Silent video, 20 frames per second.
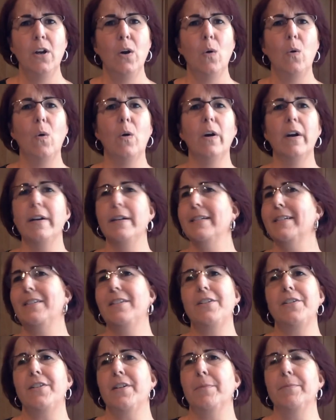Or is
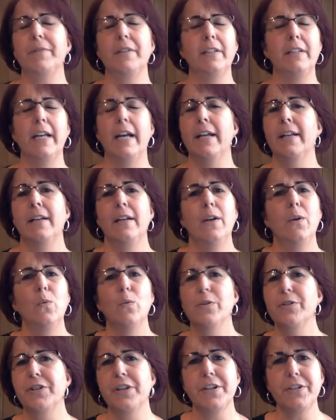this something that
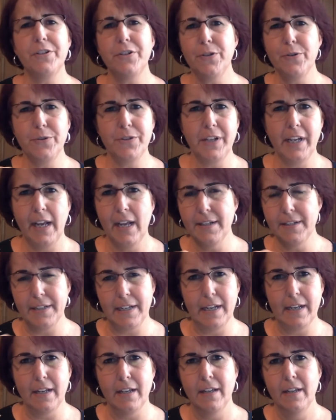we're just using as
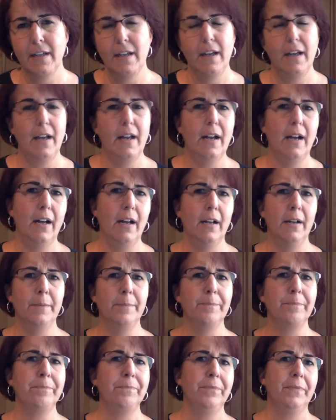a,
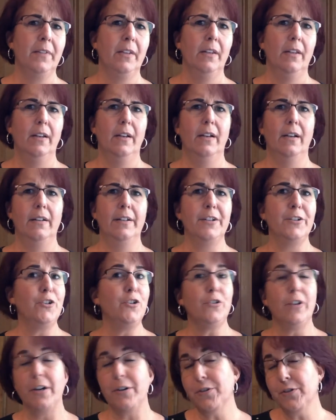um, an
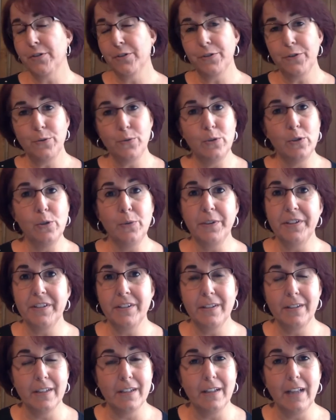instructional tool
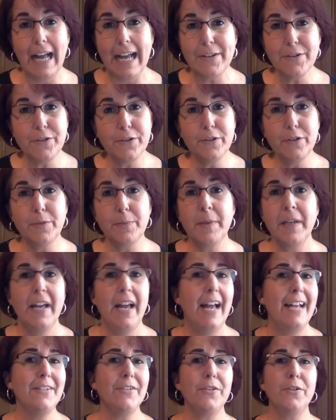within the classroom?
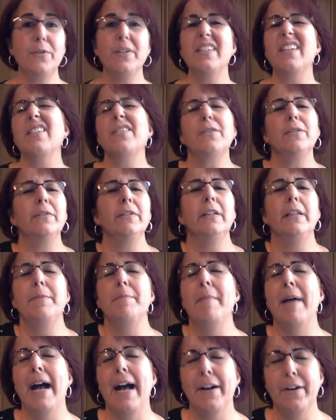And so it doesn't really
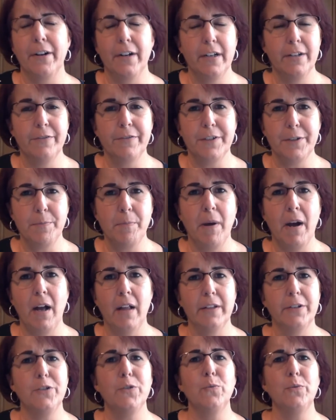matter if it's
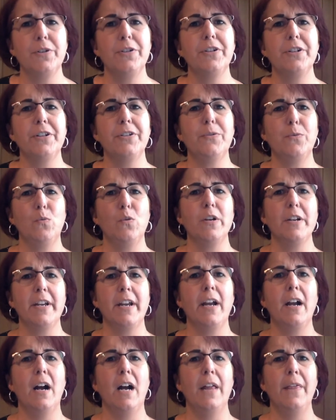polished. We're just
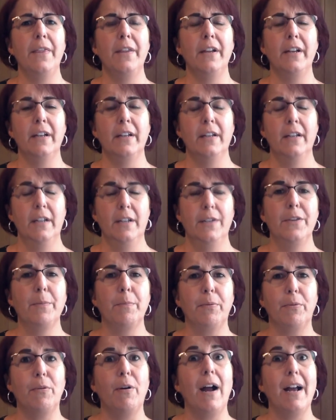working on the, the
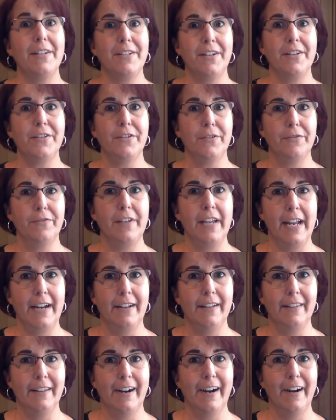process of
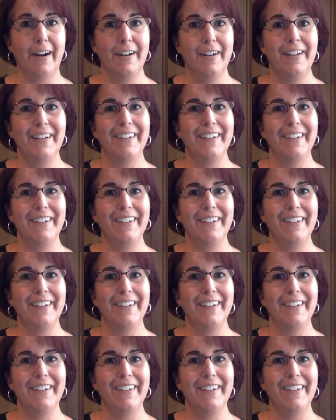getting there.